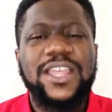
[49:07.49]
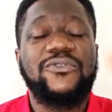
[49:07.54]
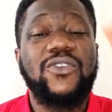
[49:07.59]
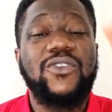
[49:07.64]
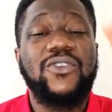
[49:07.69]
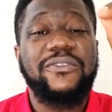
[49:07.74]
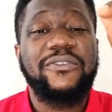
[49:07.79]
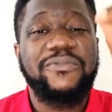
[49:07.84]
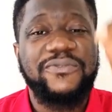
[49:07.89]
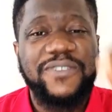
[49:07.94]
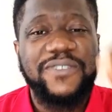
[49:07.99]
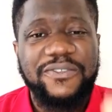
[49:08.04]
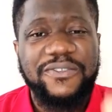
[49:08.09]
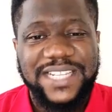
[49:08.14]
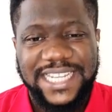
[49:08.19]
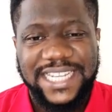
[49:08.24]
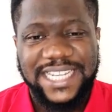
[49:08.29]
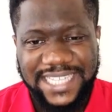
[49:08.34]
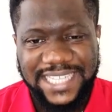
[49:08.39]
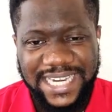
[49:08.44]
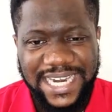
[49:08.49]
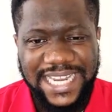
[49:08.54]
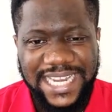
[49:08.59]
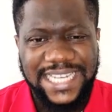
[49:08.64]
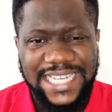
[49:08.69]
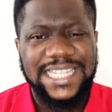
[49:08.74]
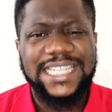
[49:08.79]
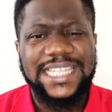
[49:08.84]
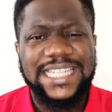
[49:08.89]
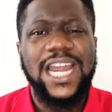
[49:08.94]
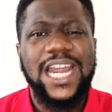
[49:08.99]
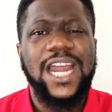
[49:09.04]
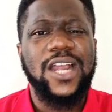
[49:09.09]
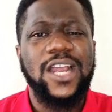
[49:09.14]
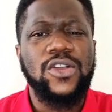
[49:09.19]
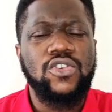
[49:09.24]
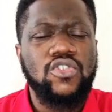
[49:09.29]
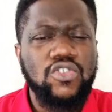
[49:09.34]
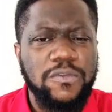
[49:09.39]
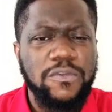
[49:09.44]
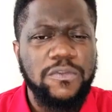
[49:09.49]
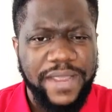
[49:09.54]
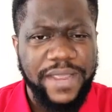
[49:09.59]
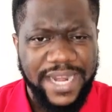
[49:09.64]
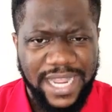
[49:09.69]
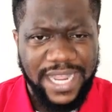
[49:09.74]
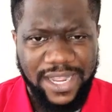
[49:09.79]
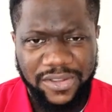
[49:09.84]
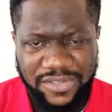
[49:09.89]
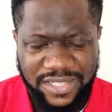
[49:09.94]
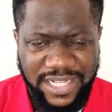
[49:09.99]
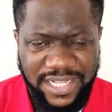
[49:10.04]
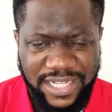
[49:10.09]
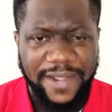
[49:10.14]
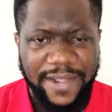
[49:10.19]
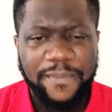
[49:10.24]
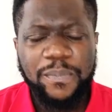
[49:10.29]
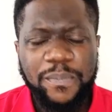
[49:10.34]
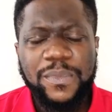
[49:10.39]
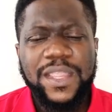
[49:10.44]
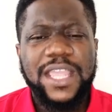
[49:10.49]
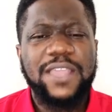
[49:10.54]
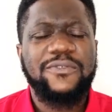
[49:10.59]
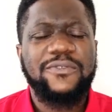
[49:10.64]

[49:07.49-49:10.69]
If you are 50 as a lady, there are good men out there.